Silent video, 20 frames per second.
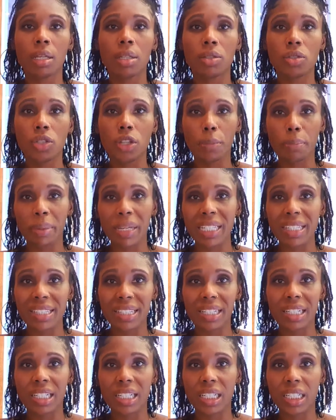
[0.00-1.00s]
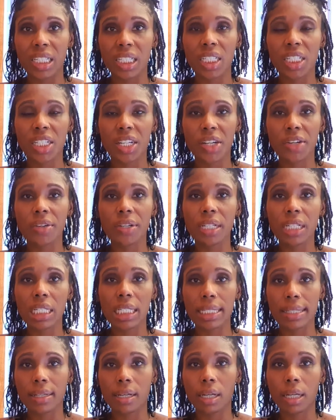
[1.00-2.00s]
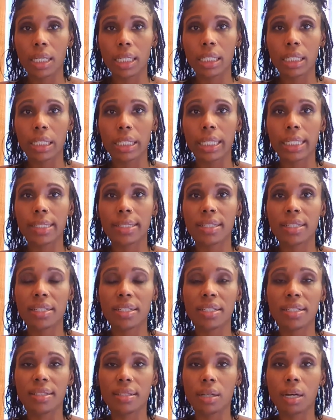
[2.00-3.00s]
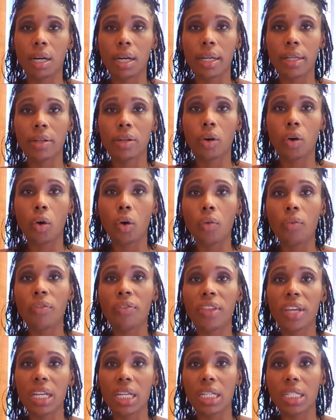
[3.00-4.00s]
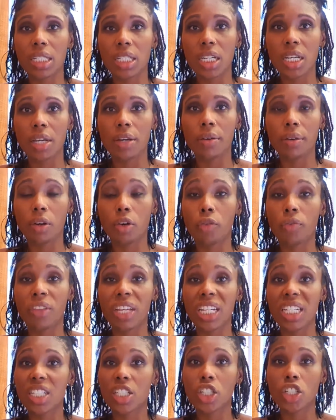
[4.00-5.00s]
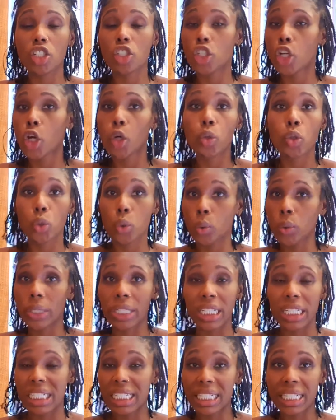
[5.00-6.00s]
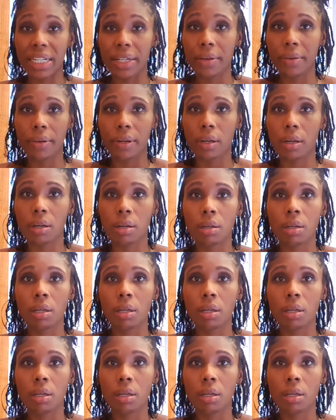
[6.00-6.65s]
So basically, interior design is the design of the interior, of the total interior.